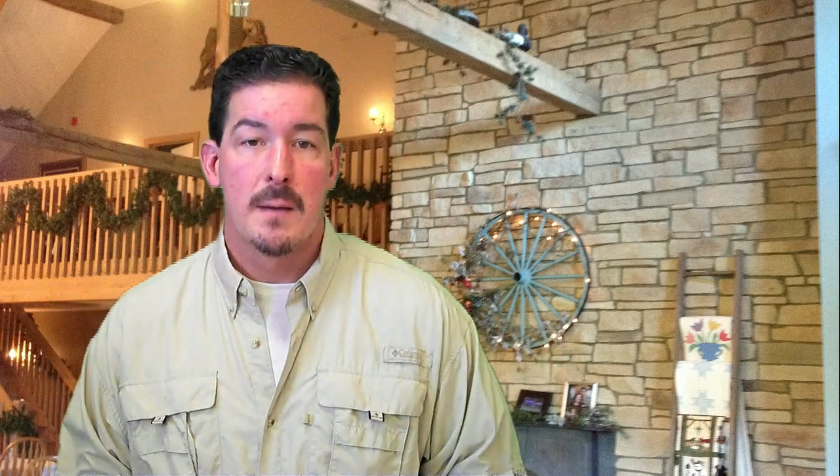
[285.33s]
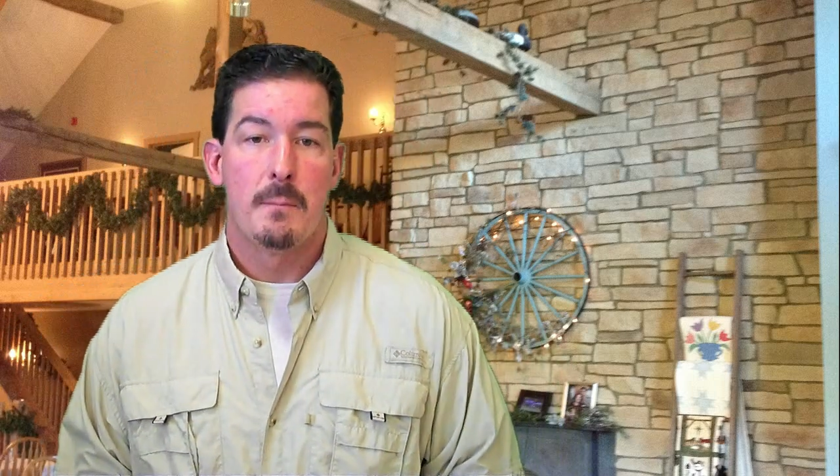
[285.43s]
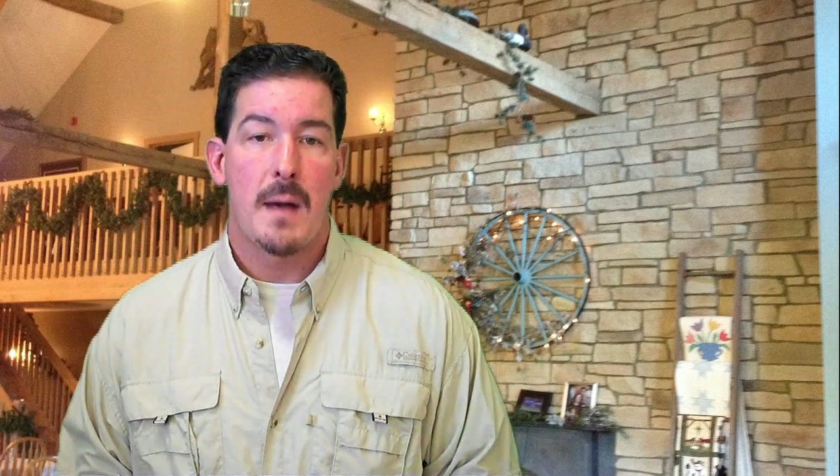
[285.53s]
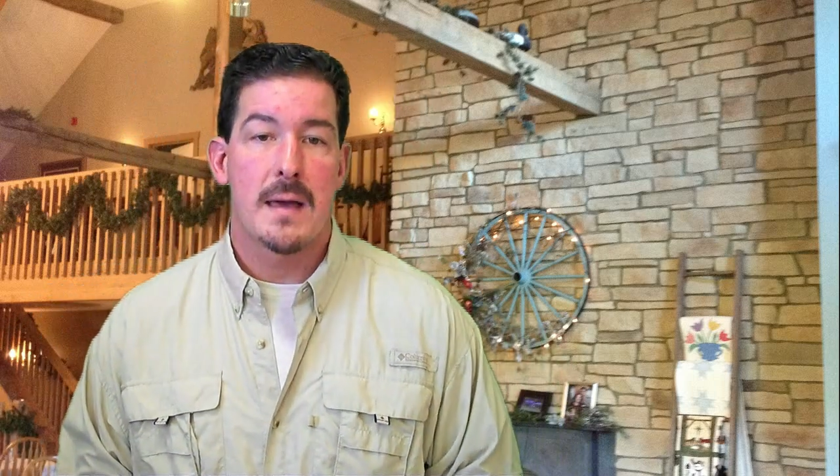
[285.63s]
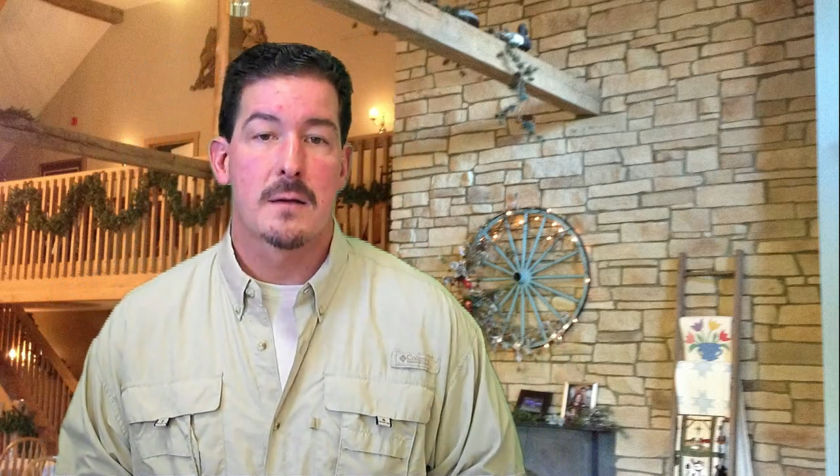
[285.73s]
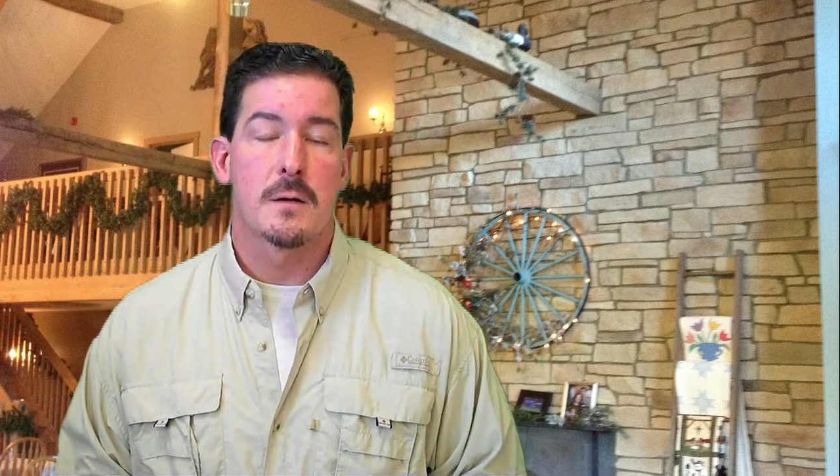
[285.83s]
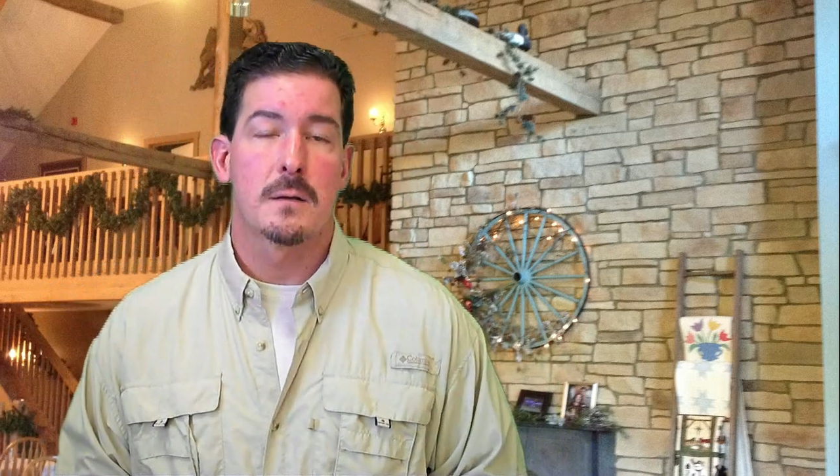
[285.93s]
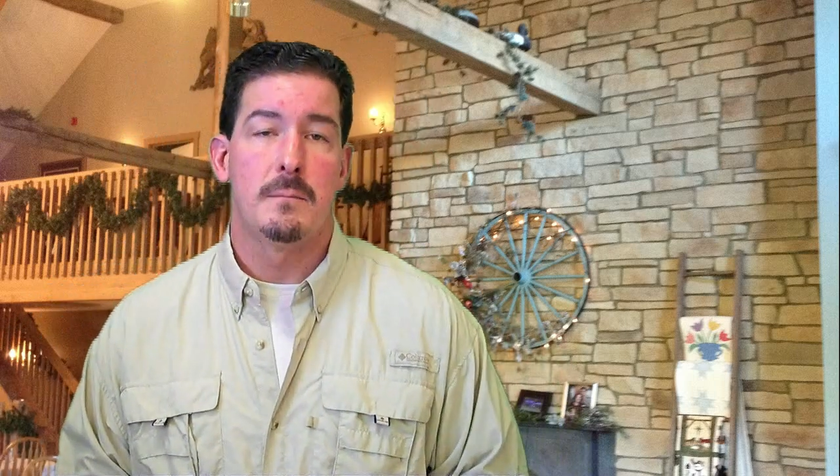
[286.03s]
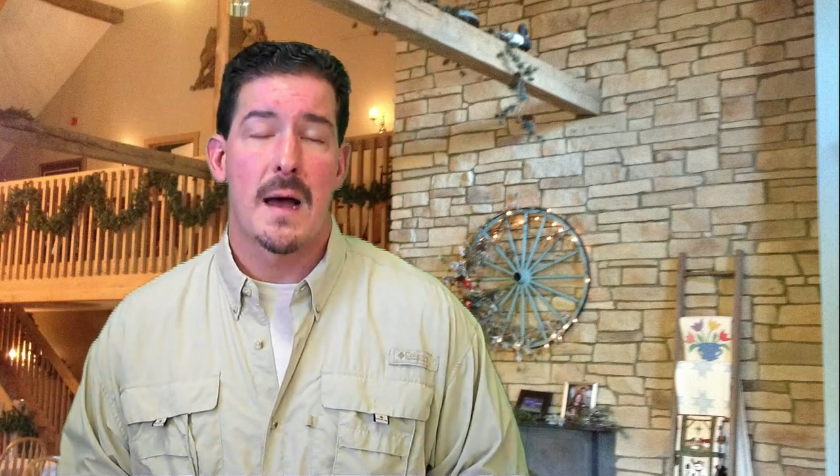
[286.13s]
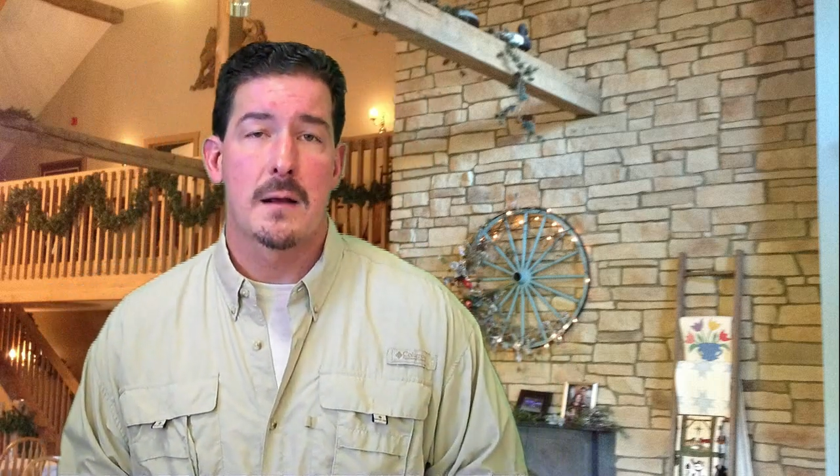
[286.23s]

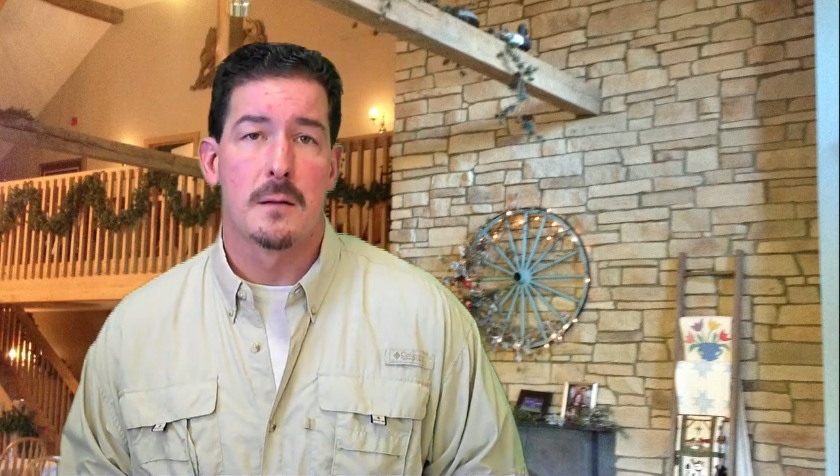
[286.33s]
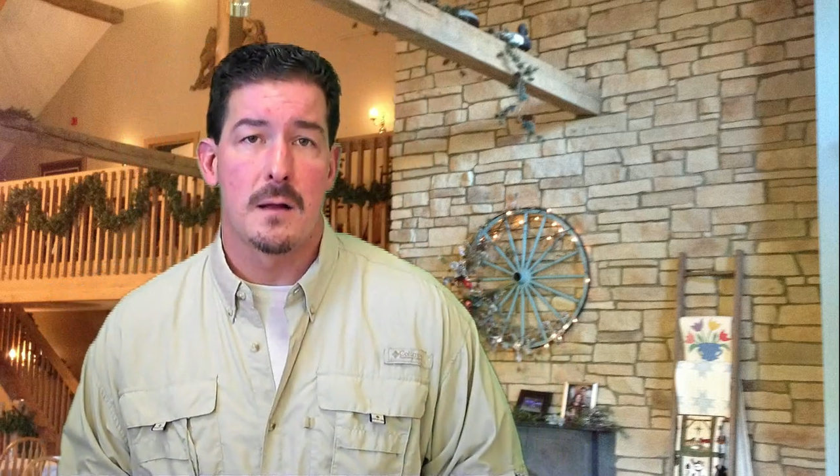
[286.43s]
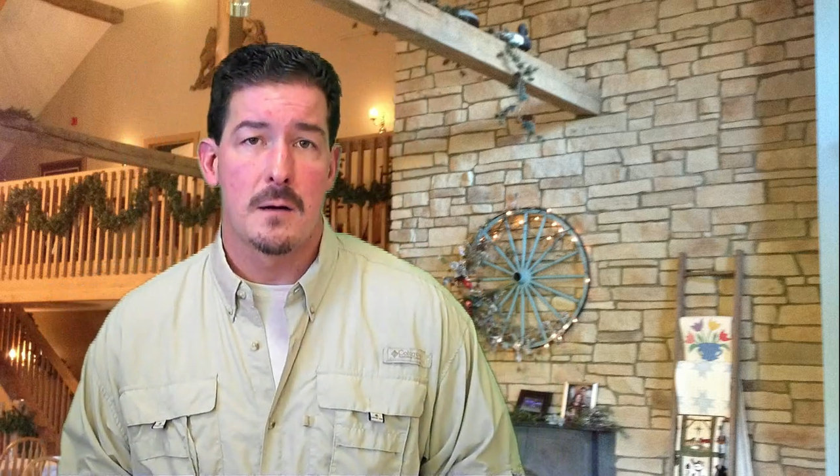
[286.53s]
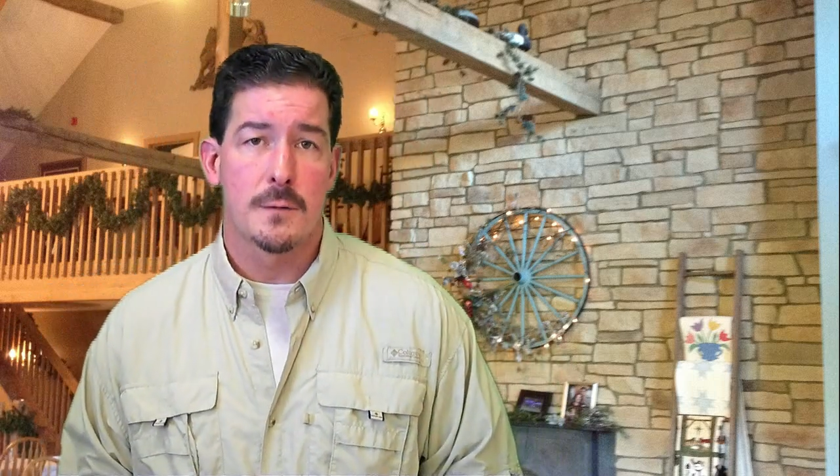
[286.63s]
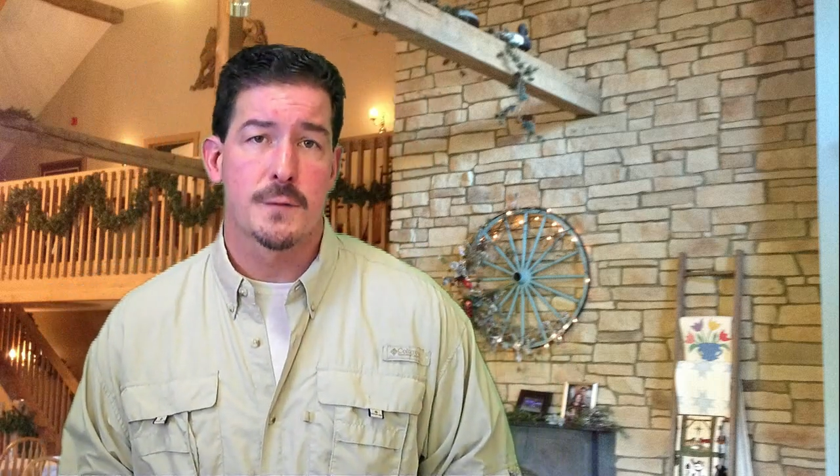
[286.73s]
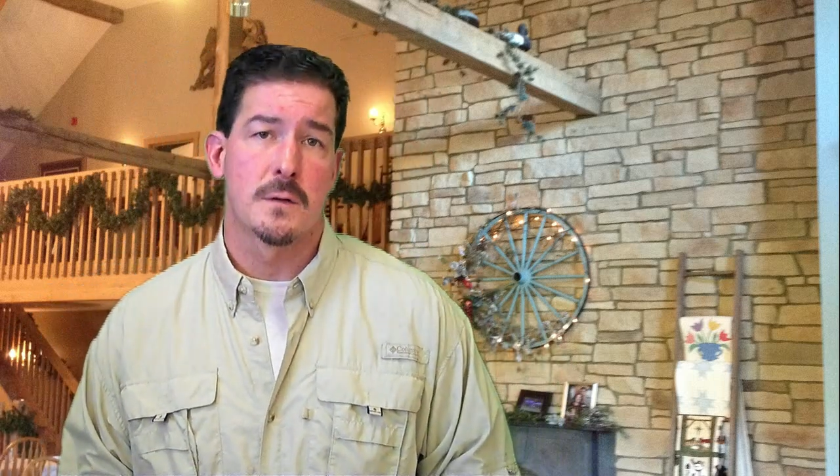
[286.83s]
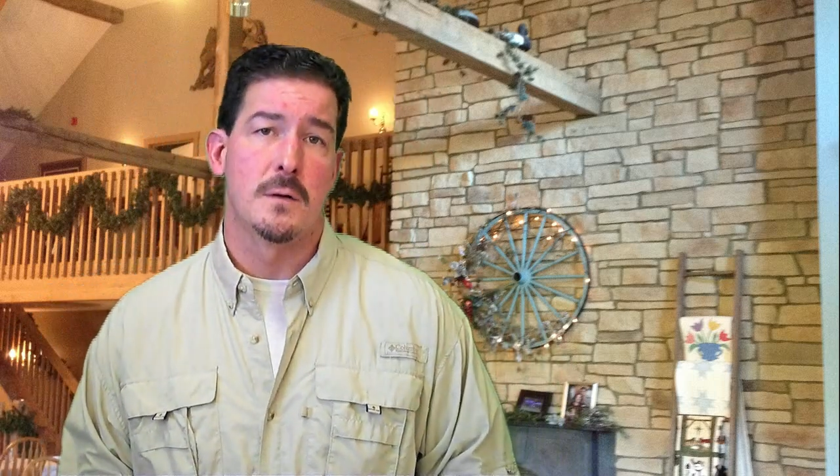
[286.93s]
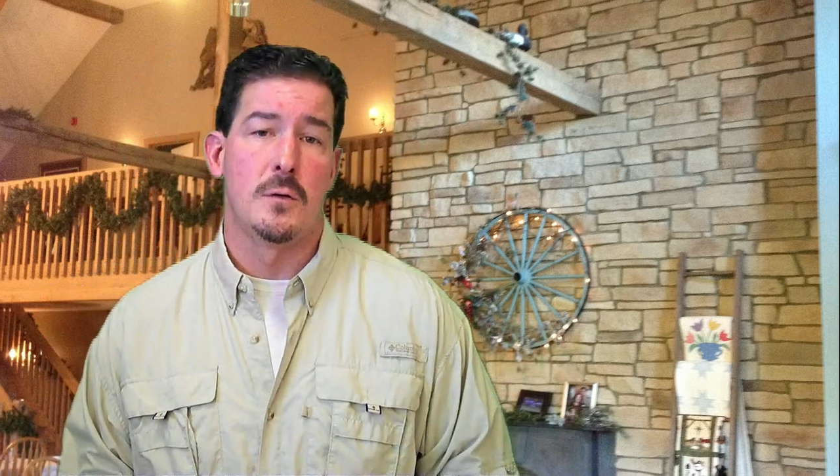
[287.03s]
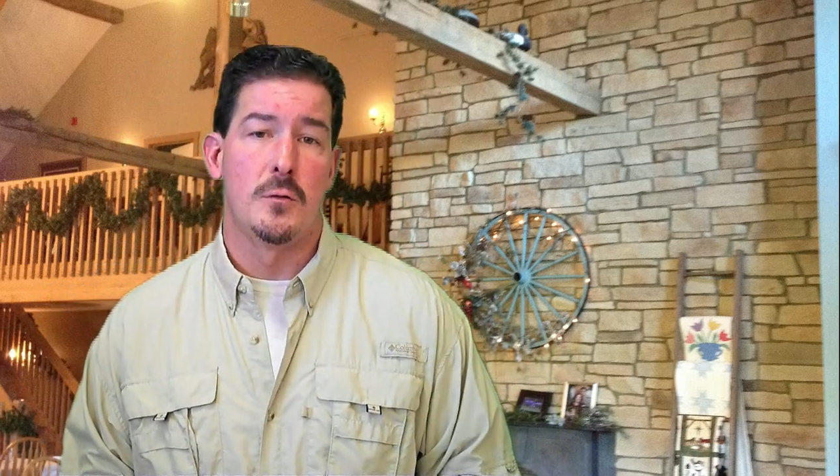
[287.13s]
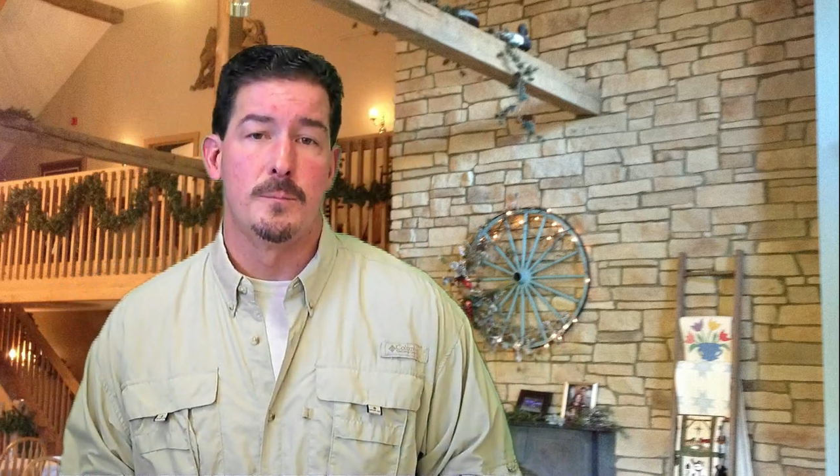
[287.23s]
Michael
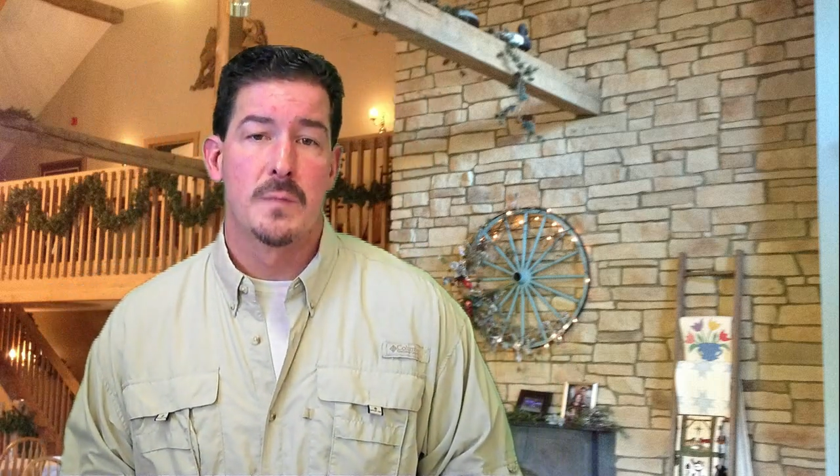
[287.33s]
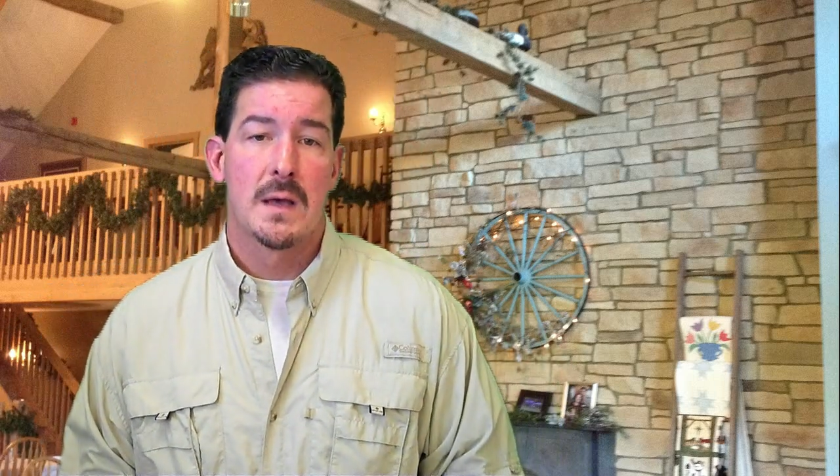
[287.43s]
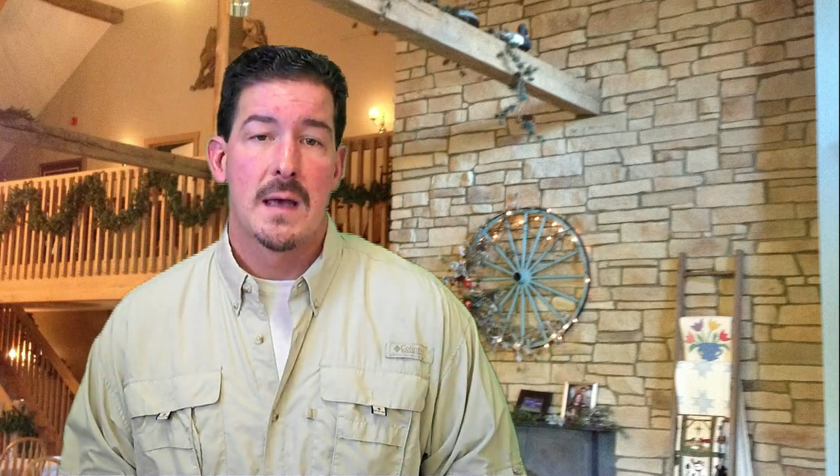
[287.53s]
Osterholm,